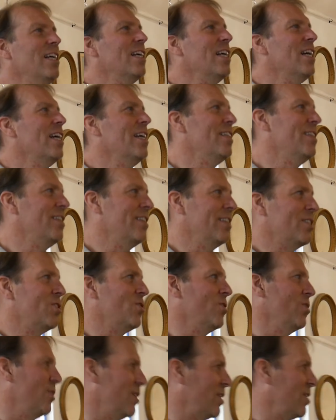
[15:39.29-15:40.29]
And
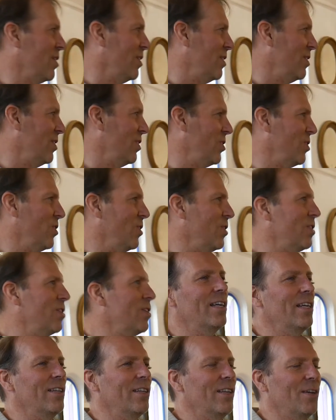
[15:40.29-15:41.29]
so this is the church
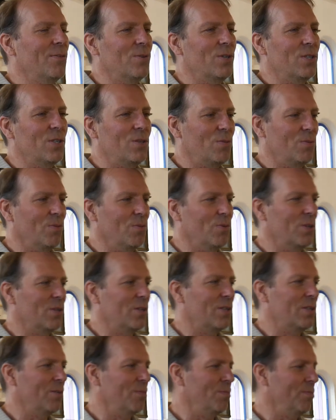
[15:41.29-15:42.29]
that was,
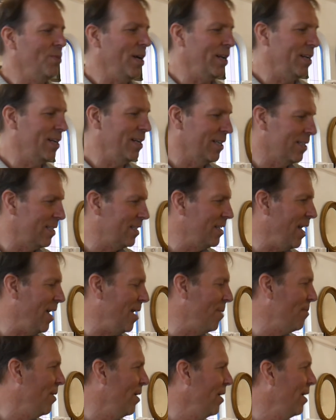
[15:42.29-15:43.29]
was made in his
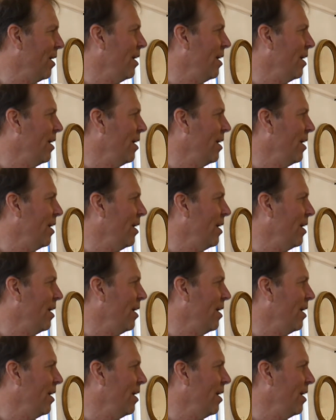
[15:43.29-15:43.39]
name,